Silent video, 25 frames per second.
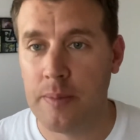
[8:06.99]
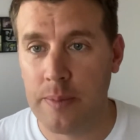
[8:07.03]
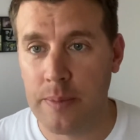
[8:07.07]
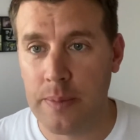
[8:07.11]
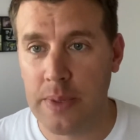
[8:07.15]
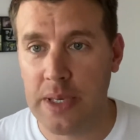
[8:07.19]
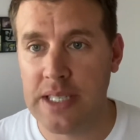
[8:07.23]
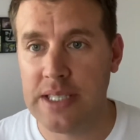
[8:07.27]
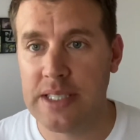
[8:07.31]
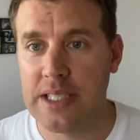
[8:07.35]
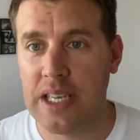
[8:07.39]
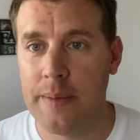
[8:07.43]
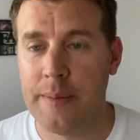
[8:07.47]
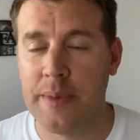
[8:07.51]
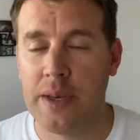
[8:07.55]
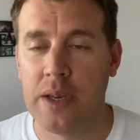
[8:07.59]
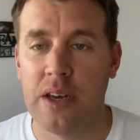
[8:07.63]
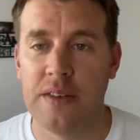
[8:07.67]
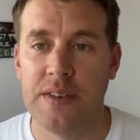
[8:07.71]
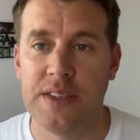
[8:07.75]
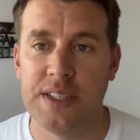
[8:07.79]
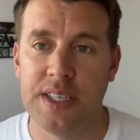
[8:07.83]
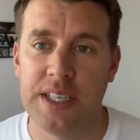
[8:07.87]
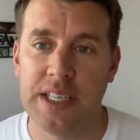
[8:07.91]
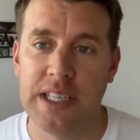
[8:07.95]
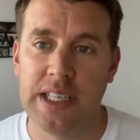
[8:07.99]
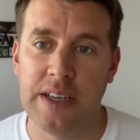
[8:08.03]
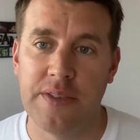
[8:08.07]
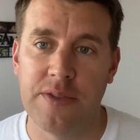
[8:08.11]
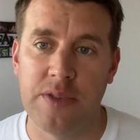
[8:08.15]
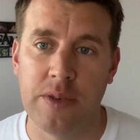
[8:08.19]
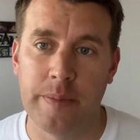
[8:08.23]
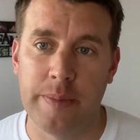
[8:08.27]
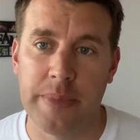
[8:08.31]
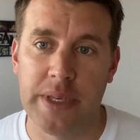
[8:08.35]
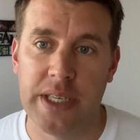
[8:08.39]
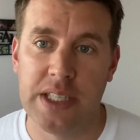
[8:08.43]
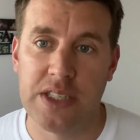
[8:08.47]
Please let me know if there's any
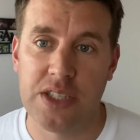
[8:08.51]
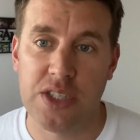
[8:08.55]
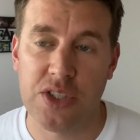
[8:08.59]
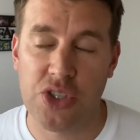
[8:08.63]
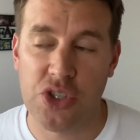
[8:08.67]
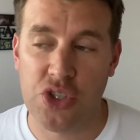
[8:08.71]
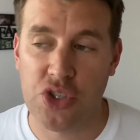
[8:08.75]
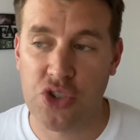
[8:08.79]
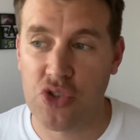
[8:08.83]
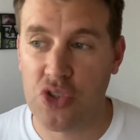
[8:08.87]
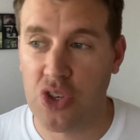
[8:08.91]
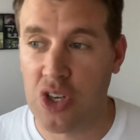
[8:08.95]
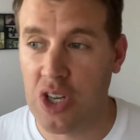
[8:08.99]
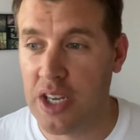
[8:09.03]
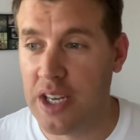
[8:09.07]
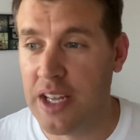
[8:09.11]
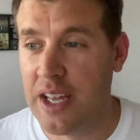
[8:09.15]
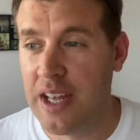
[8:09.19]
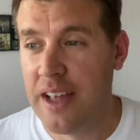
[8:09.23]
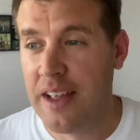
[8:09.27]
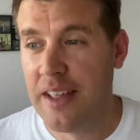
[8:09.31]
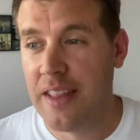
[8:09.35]
different beers I should try.